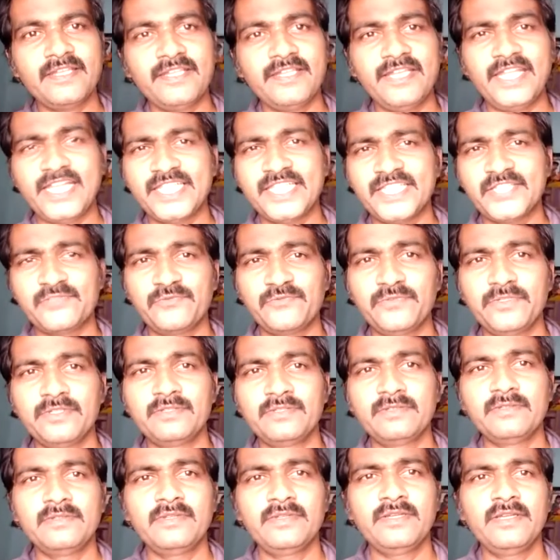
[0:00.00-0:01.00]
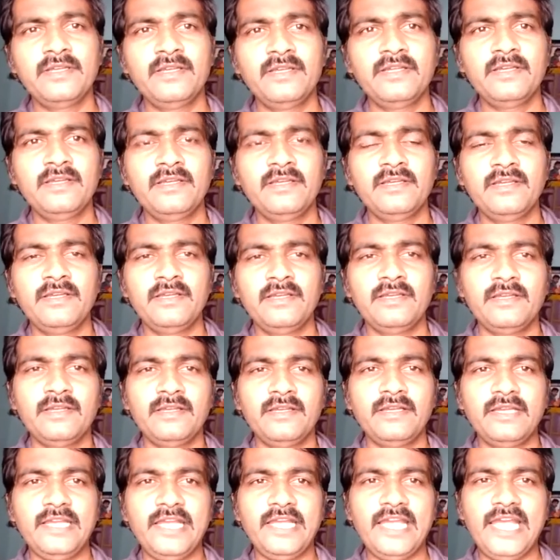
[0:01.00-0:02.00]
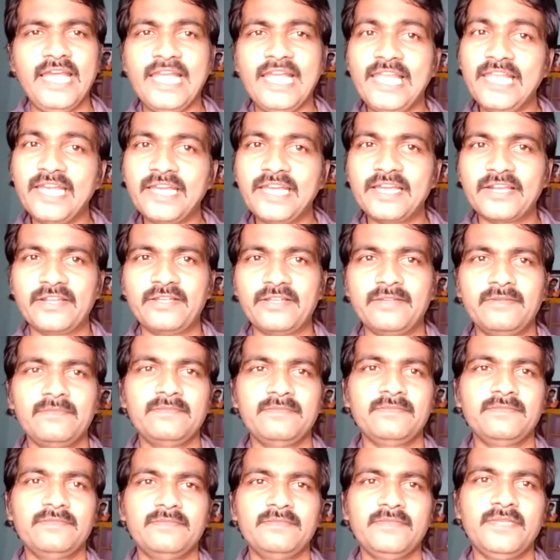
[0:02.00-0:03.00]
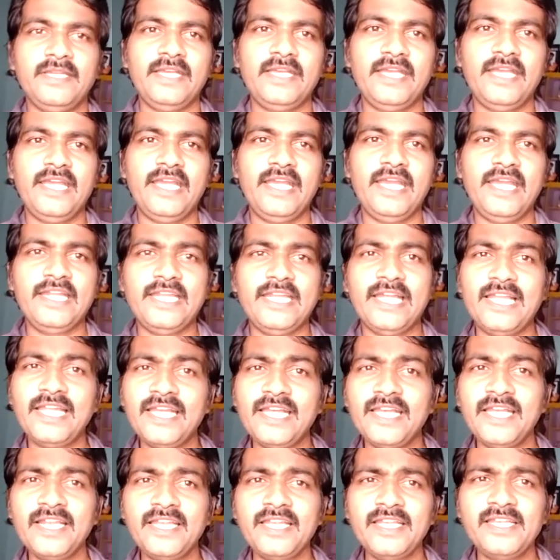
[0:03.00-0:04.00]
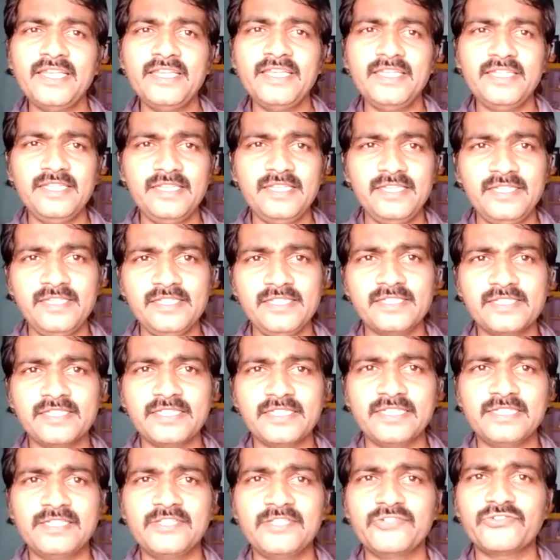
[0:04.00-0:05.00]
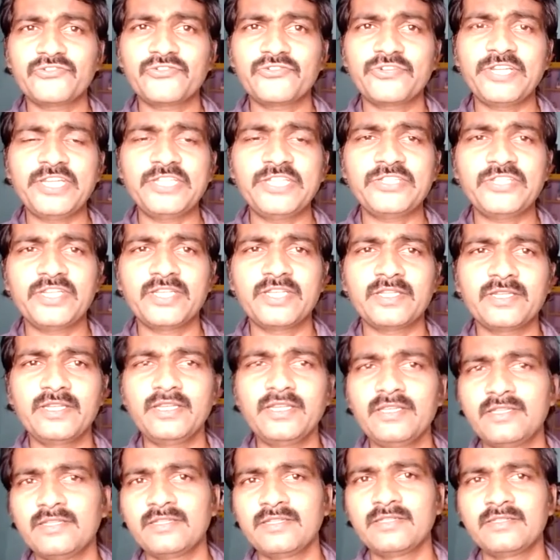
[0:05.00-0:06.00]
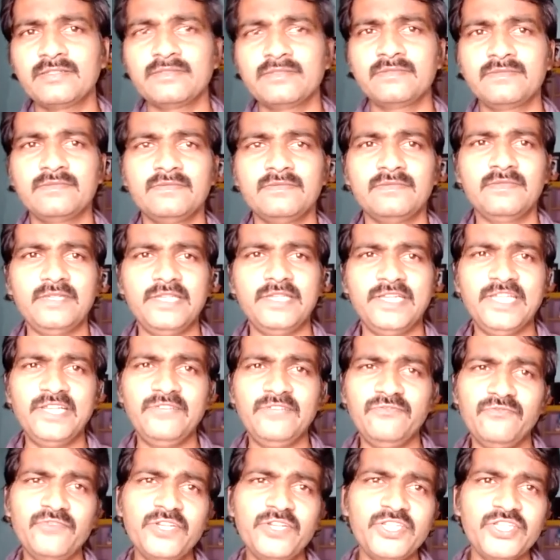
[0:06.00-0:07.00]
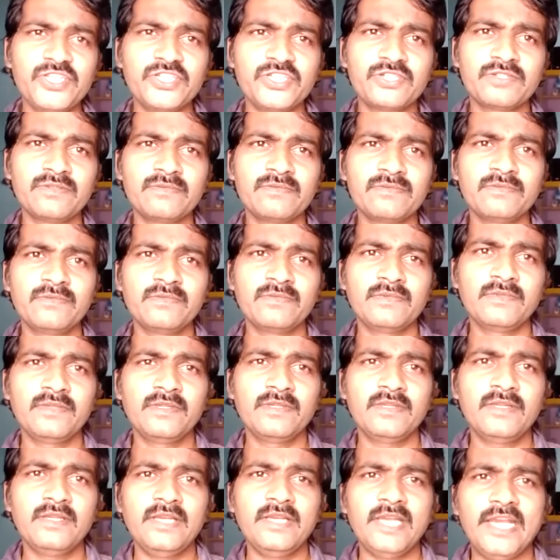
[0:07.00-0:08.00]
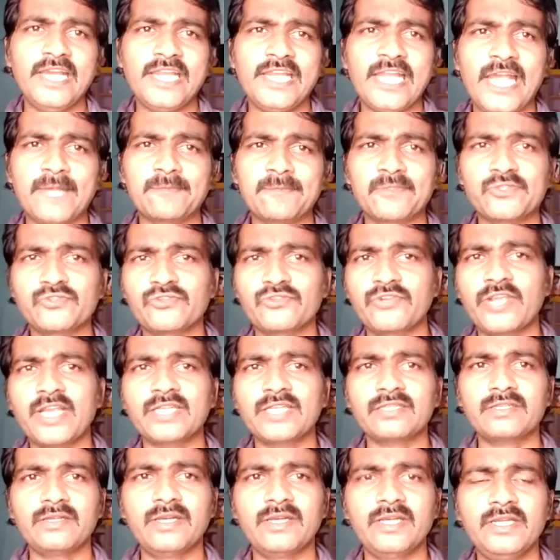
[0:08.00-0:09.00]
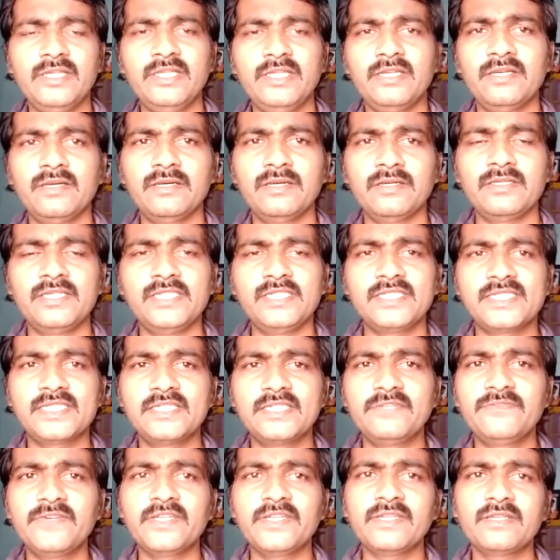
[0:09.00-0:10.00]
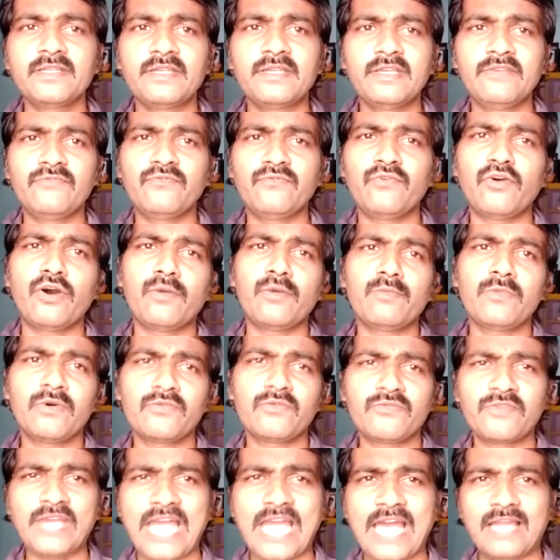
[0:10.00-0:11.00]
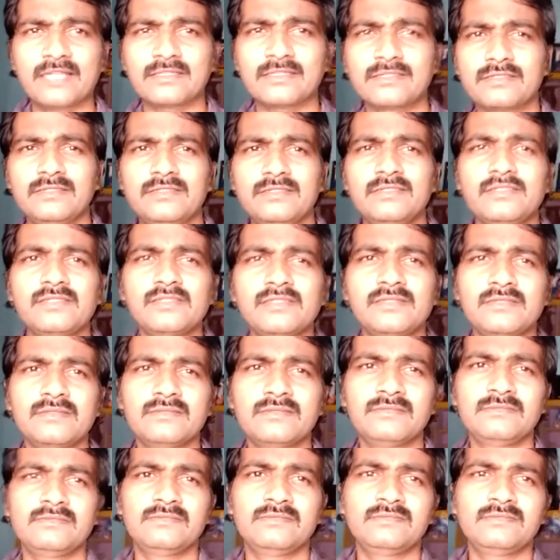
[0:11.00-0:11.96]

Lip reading: Next one, allegory. An allegory is a literary technique in which an abstract idea is given a form of characters,